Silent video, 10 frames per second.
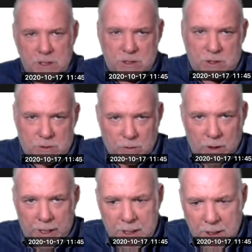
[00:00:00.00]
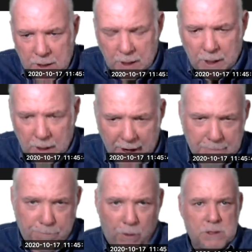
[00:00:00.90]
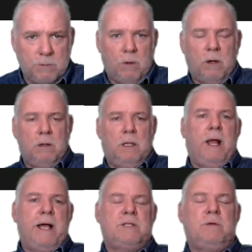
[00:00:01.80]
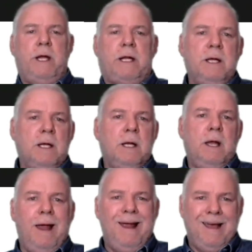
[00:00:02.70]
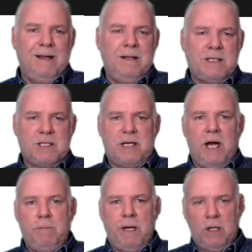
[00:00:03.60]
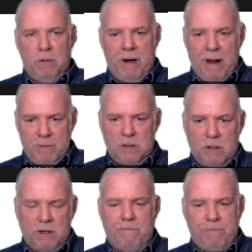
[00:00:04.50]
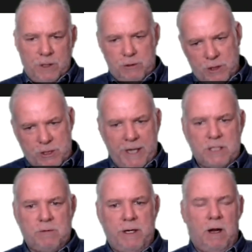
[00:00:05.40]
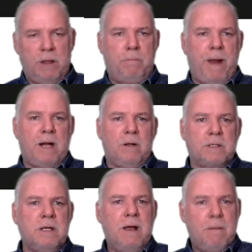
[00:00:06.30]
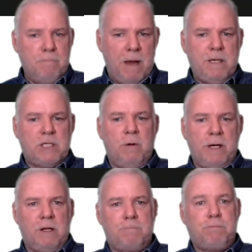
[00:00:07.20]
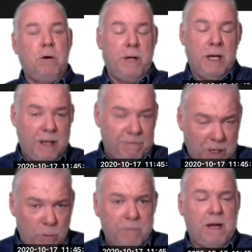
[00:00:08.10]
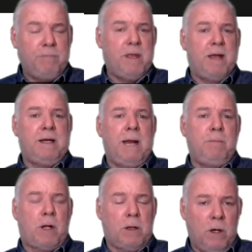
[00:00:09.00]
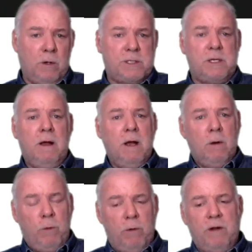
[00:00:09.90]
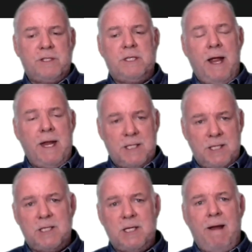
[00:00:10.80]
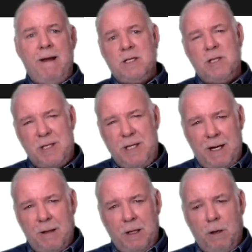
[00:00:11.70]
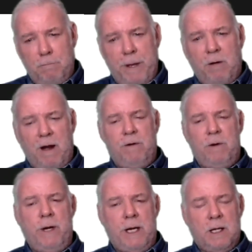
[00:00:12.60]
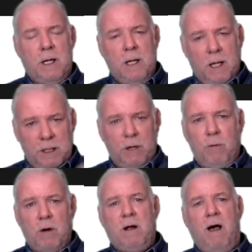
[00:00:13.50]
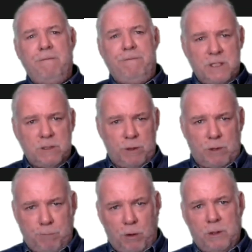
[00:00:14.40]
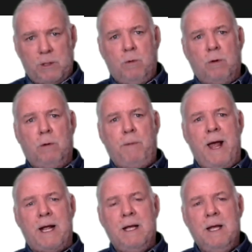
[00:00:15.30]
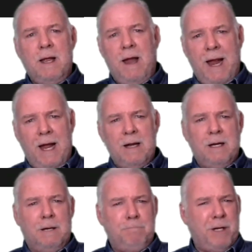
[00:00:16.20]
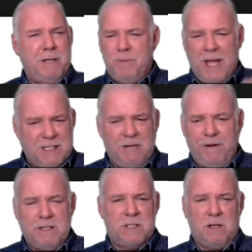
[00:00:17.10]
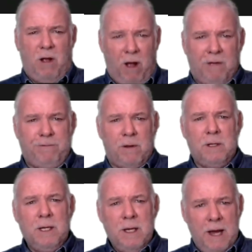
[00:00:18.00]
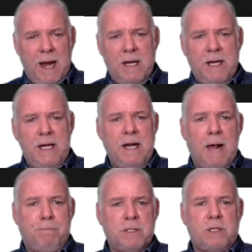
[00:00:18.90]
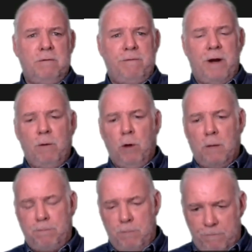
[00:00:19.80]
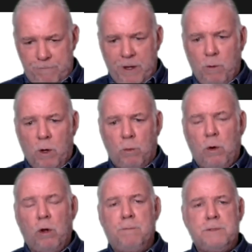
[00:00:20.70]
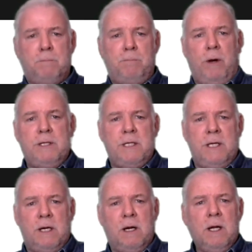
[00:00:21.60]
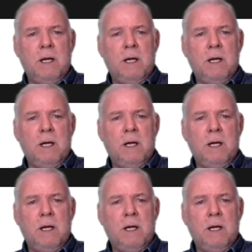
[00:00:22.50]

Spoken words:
destroyed at Baltimore last week, and that scared me a little bit. I was looking for a trajectory on the Bengals, maybe showing a little improvement. If they would have kept that game close, we would have said, hey, Cincinnati's just getting a little better every week, a little more confidence with Burrow at the quarterback, and but that defense is awful. And Indianapolis could very well roll up some points here,